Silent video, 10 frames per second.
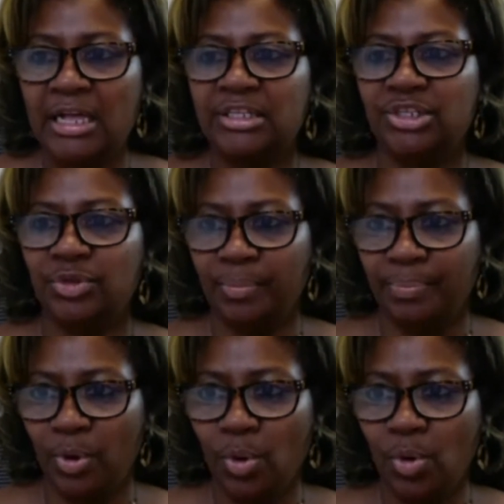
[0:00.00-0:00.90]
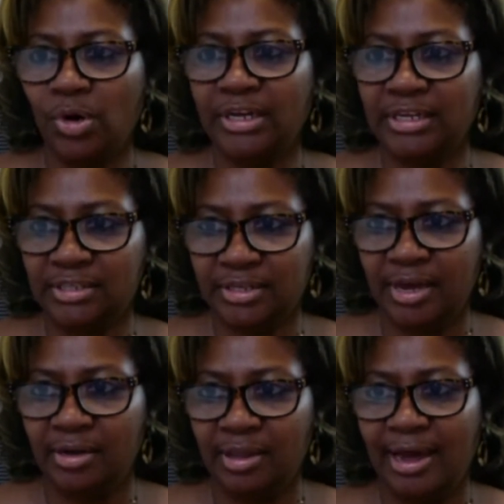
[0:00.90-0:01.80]
So the board is
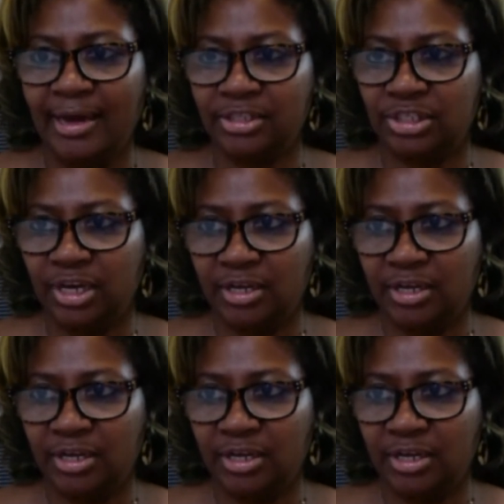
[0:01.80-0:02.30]
kind of like to